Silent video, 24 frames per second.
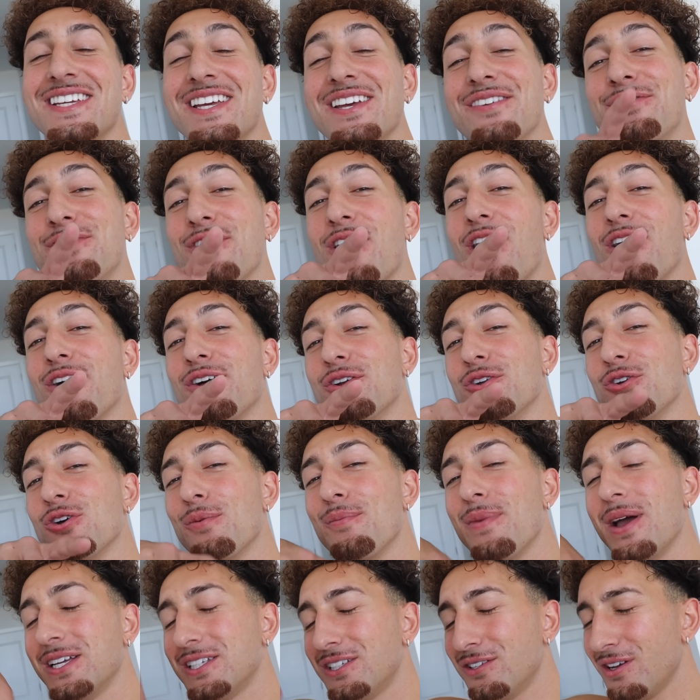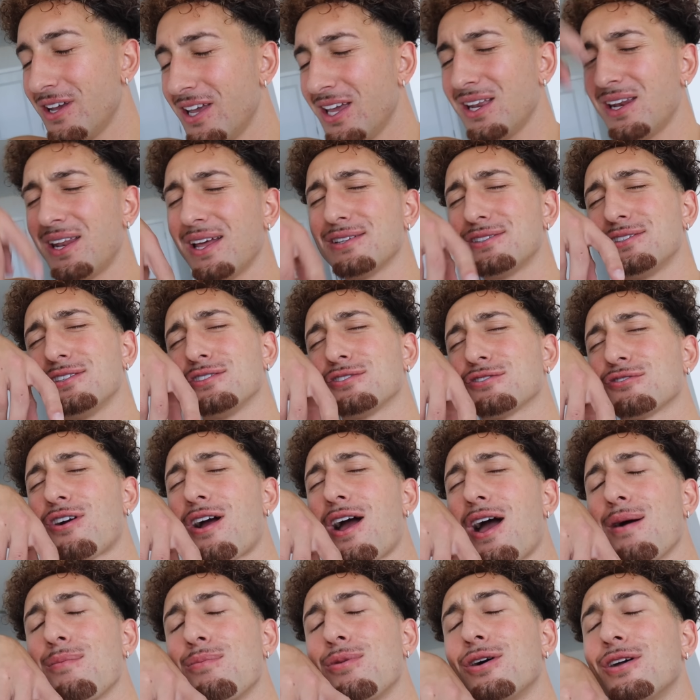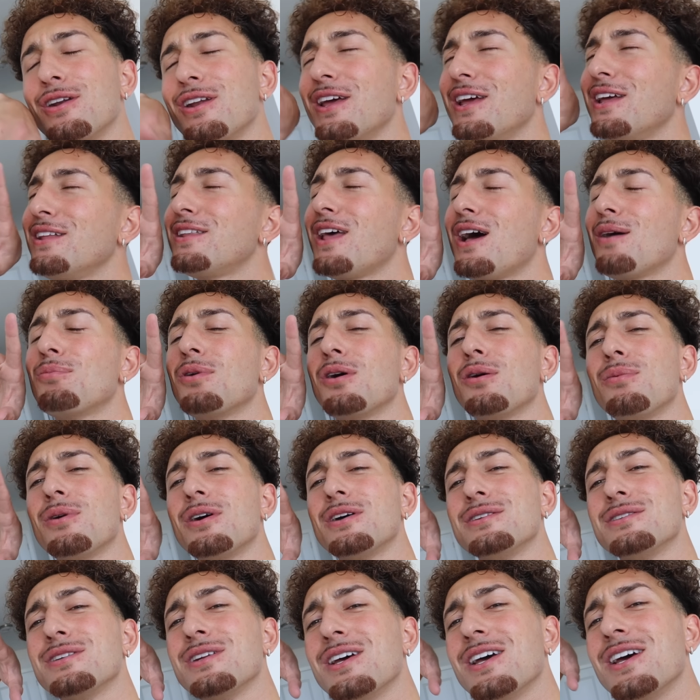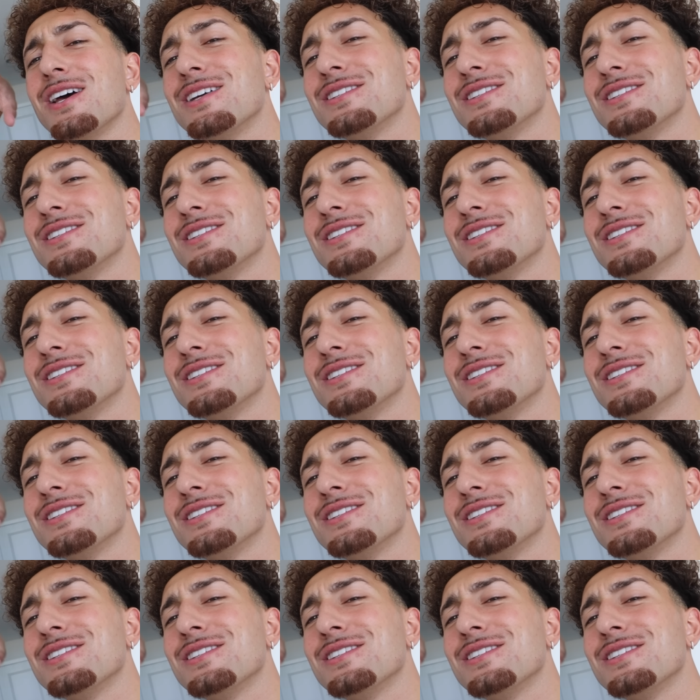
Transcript: If y'all are new, make sure you hit that subscribe button, hit that bell button,